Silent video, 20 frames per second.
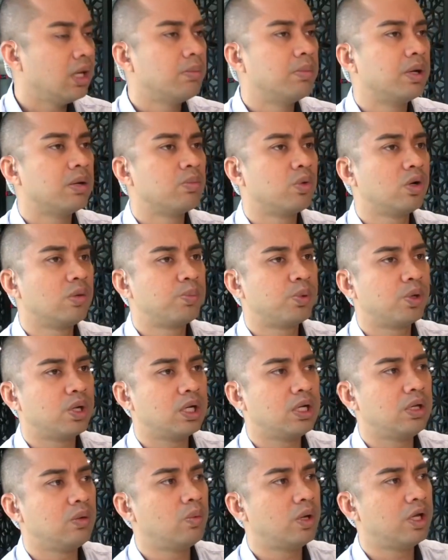But more
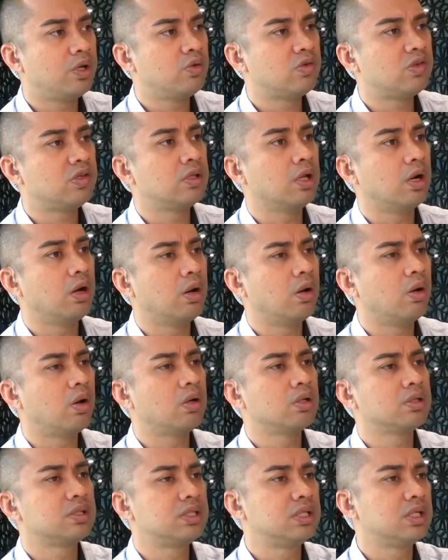importantly, where do you see the
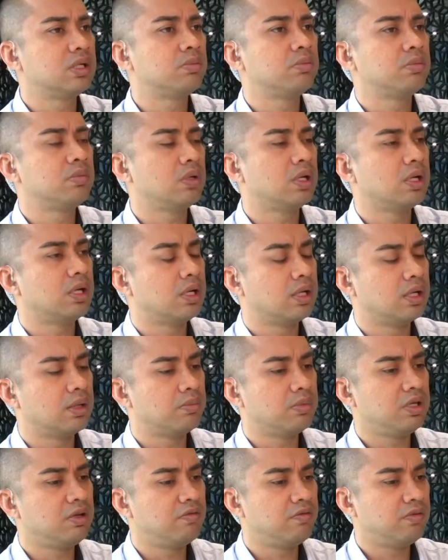long-term
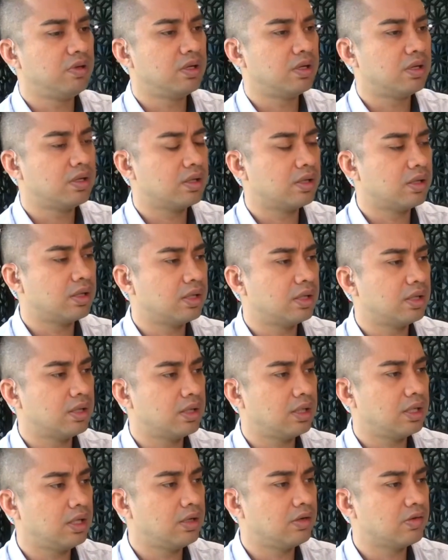um, uh,
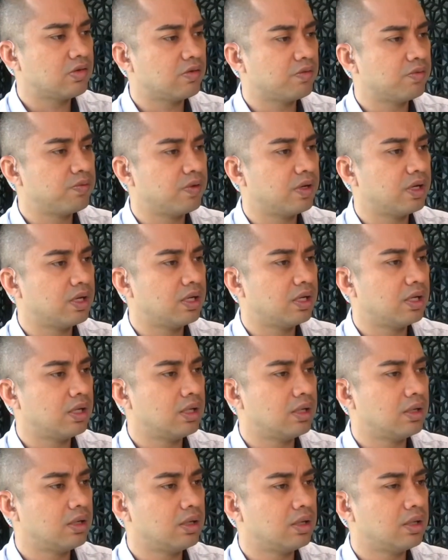uh, areas of uh,
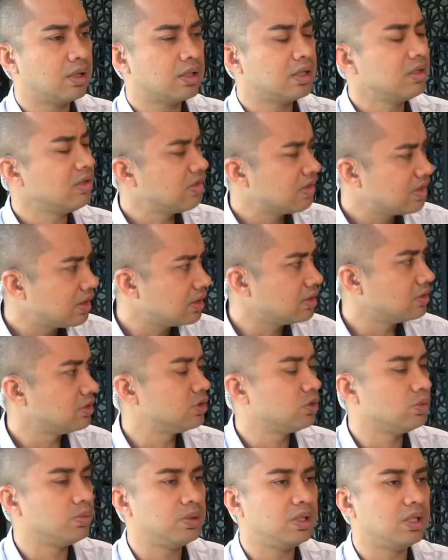uh, concern
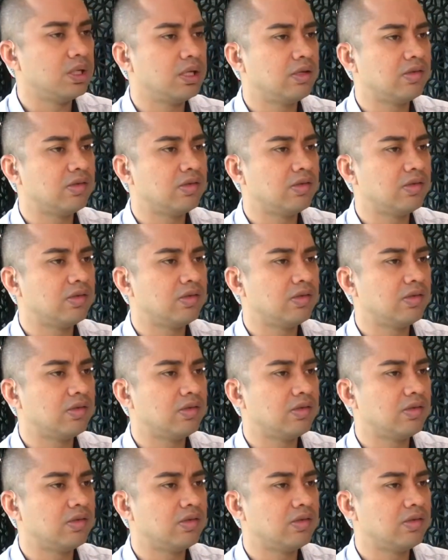should be?